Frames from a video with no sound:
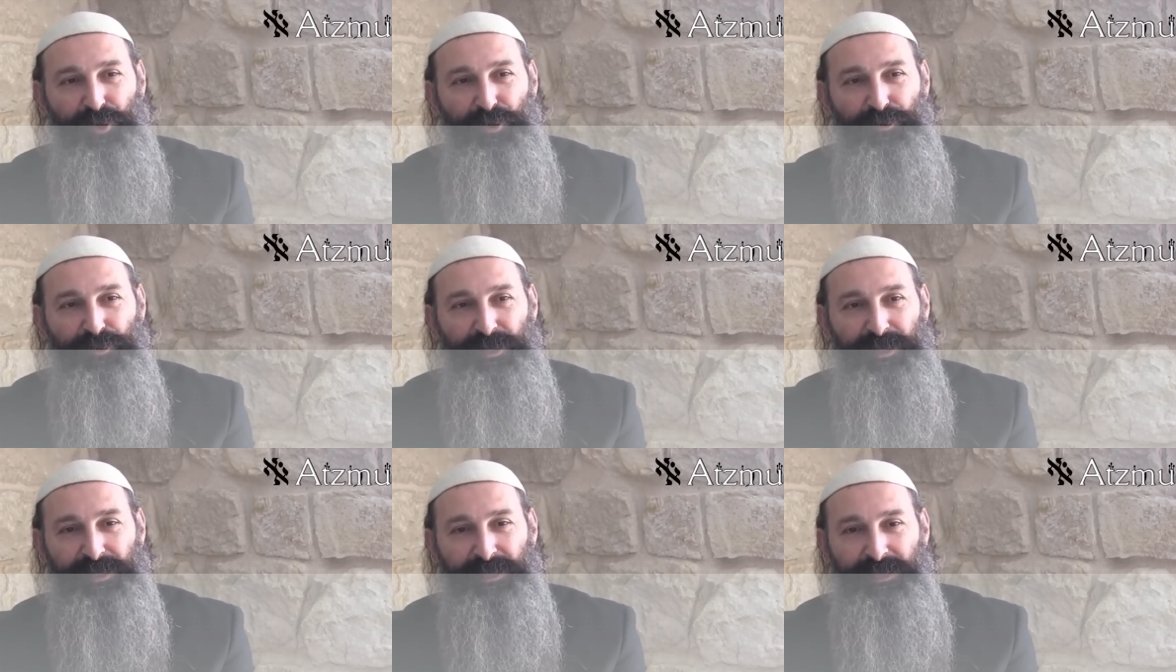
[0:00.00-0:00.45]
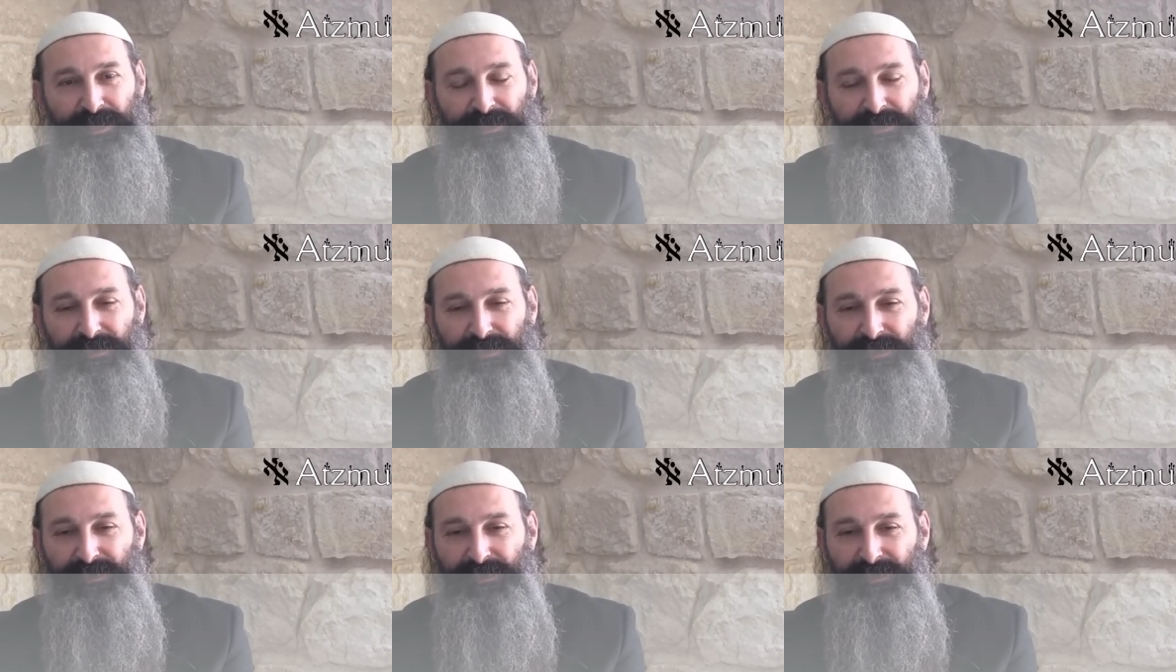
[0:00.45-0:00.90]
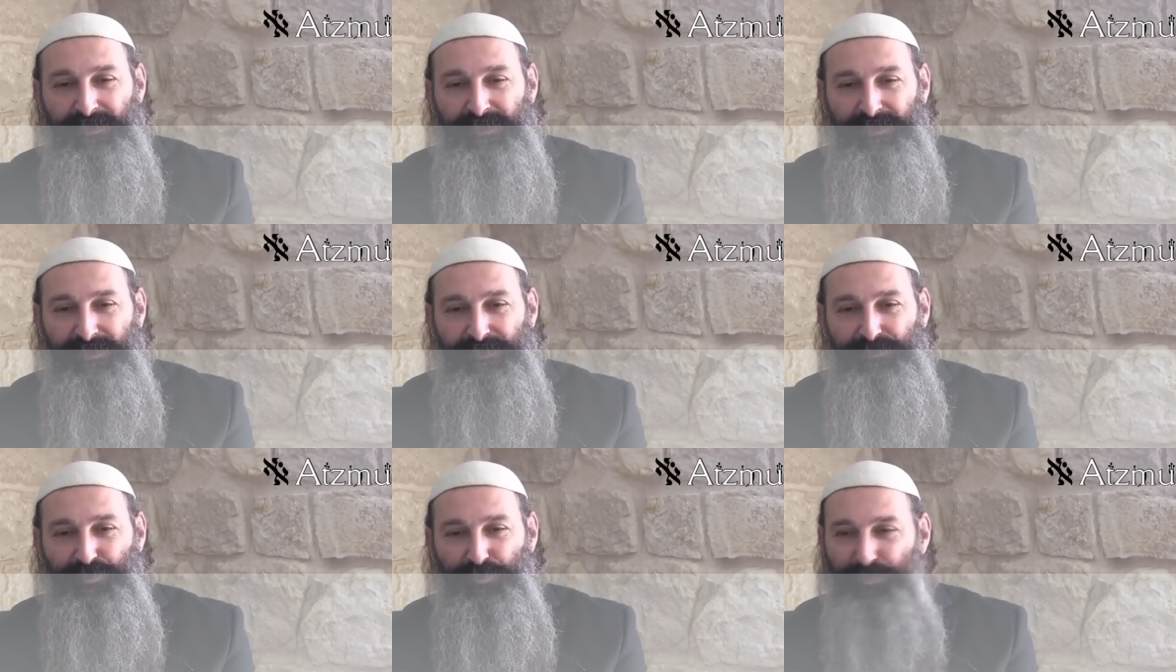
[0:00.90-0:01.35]
only
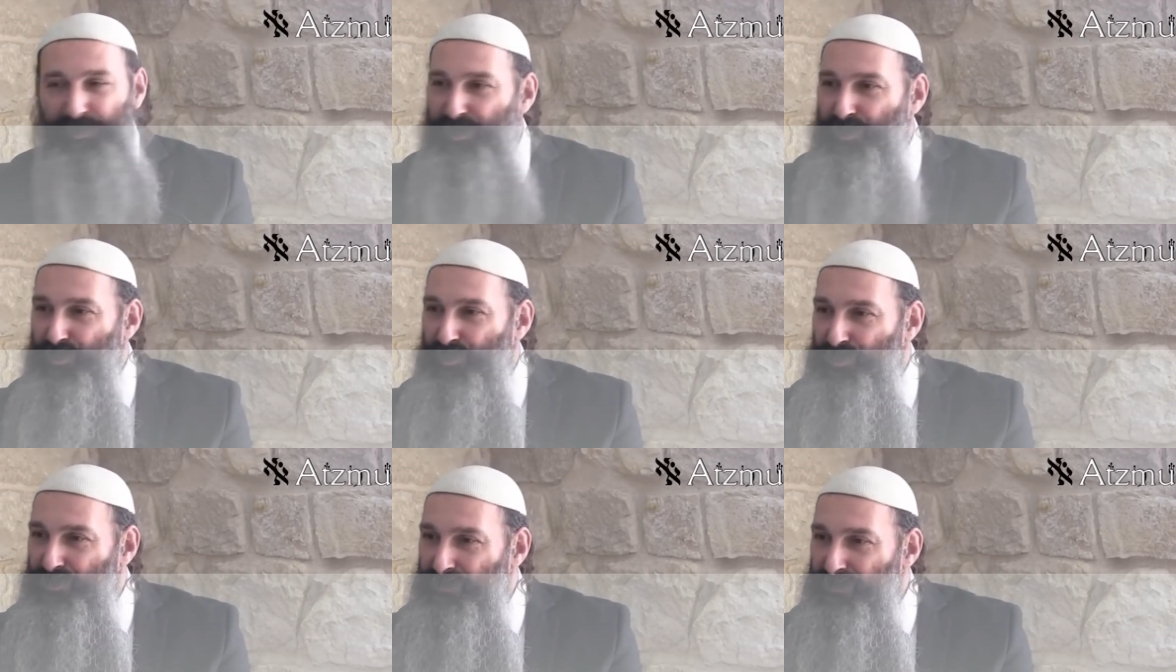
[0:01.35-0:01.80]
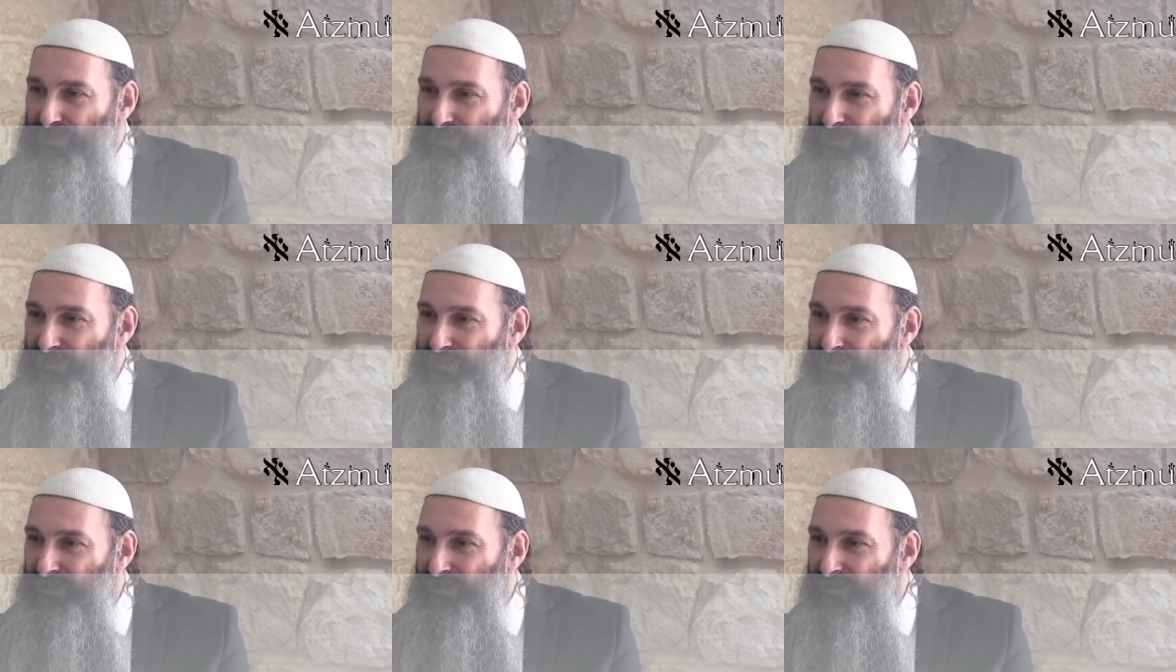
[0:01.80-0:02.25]
to be good.